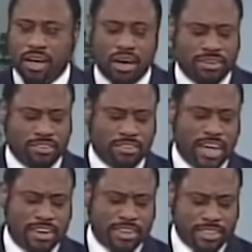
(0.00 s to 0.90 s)

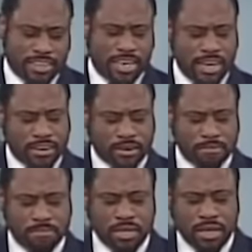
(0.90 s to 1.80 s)
Understanding the
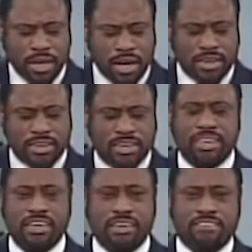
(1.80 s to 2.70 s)
kingdom and the
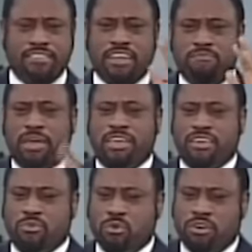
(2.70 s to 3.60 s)
keys that make
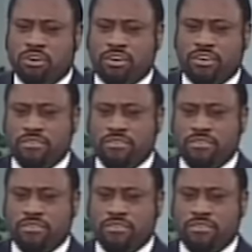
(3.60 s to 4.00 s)
it work.